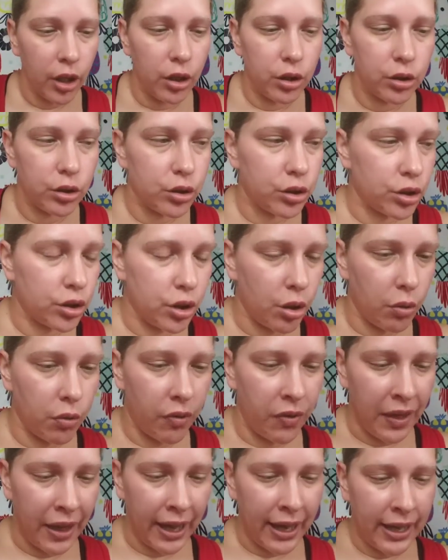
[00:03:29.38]
So
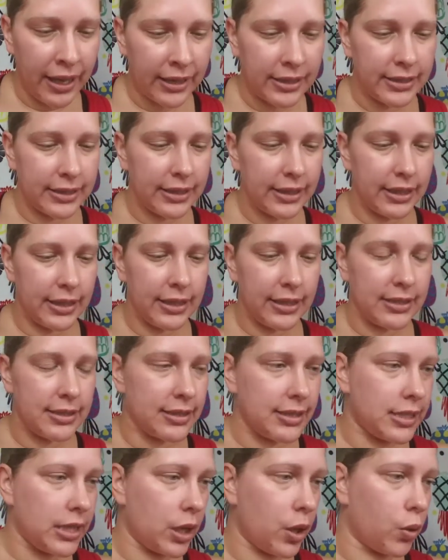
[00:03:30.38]
that is
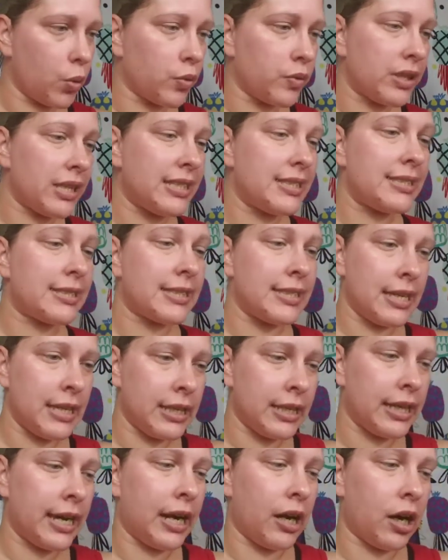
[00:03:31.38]
the only
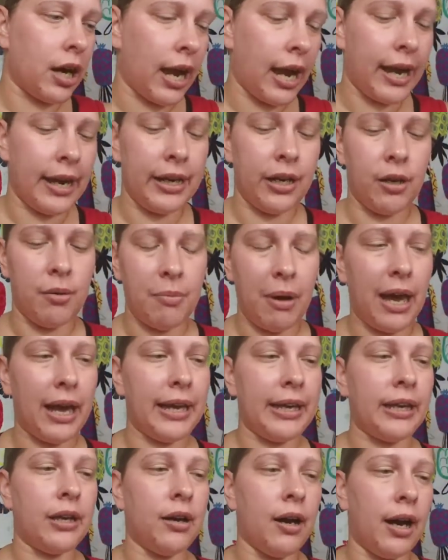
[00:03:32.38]
skincare item I
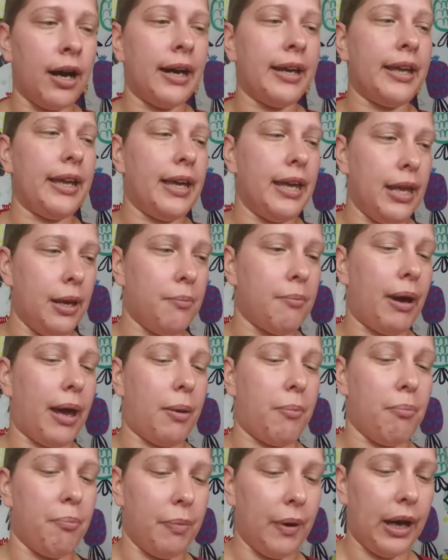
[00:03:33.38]
got in my
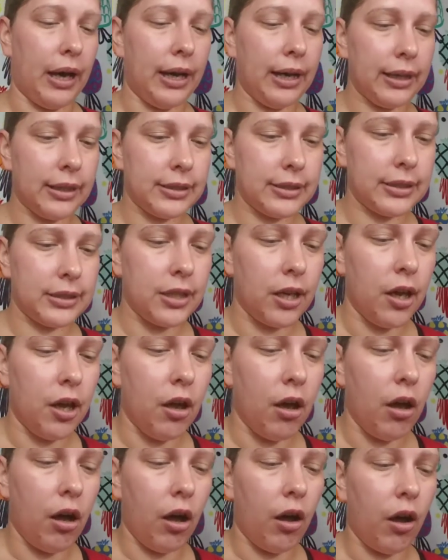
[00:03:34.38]
box.
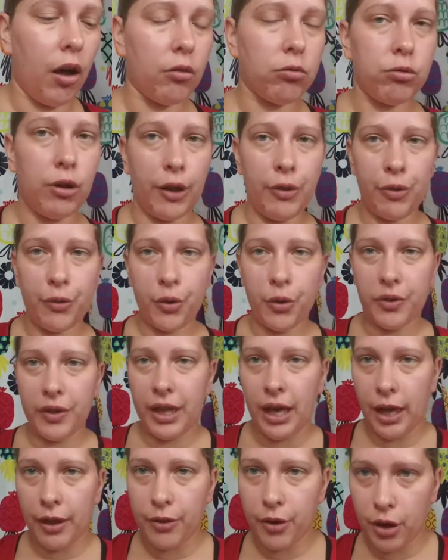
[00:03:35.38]
I'll run through the
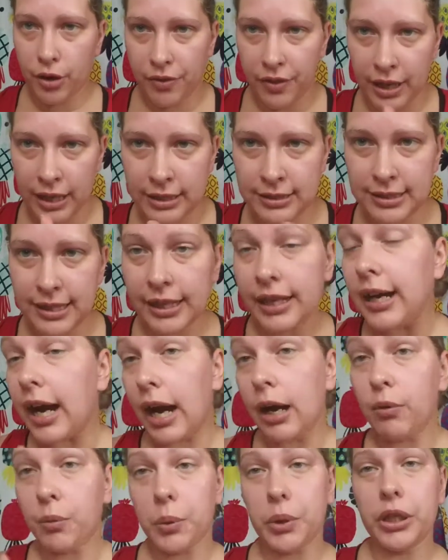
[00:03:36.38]
other things I
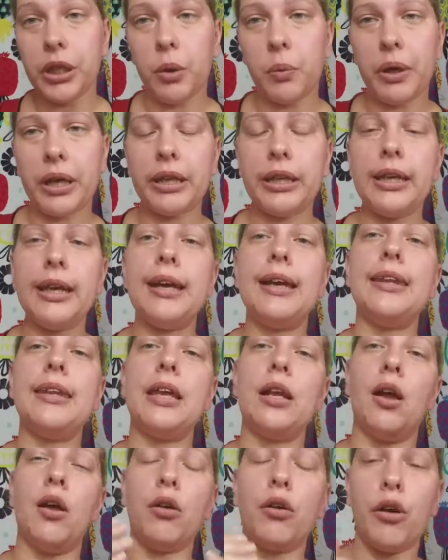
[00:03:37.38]
got really quickly, and
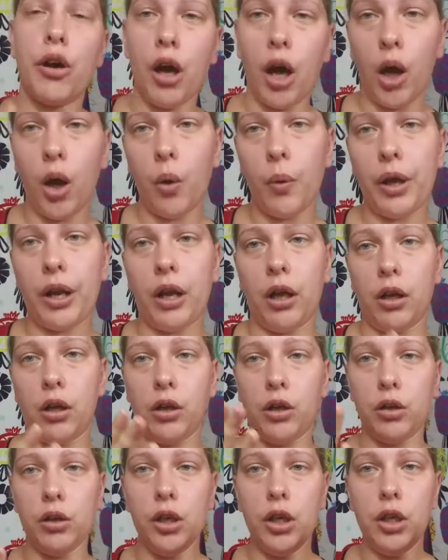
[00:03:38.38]
then I'll go and
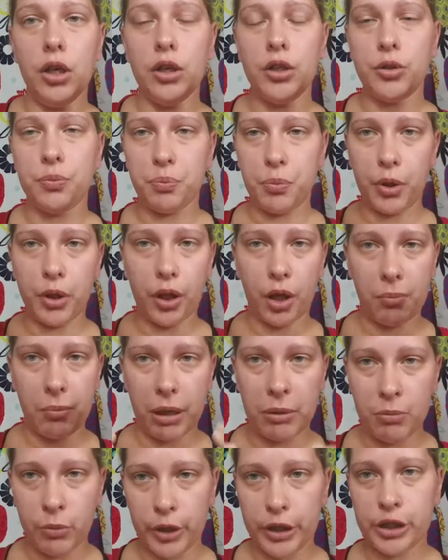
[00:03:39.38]
I'll put on my
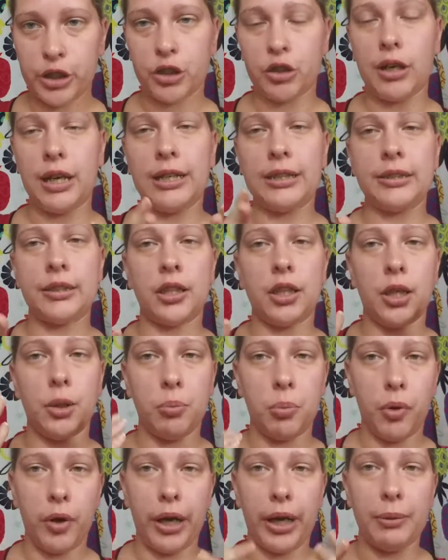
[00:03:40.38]
moisturizer,
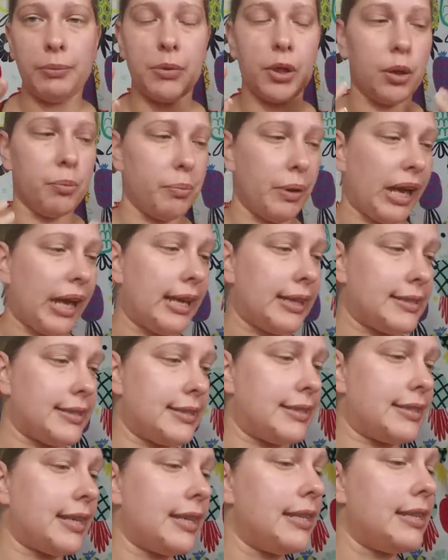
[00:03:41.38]
primer,
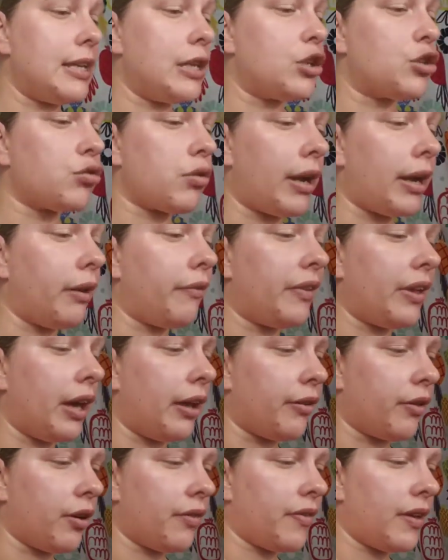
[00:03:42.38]
base, and then try out the
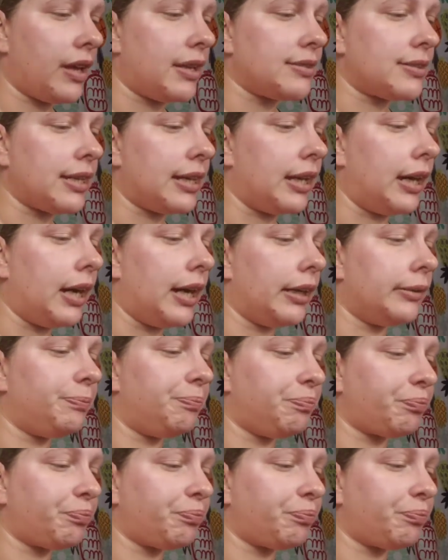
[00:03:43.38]
other things I got.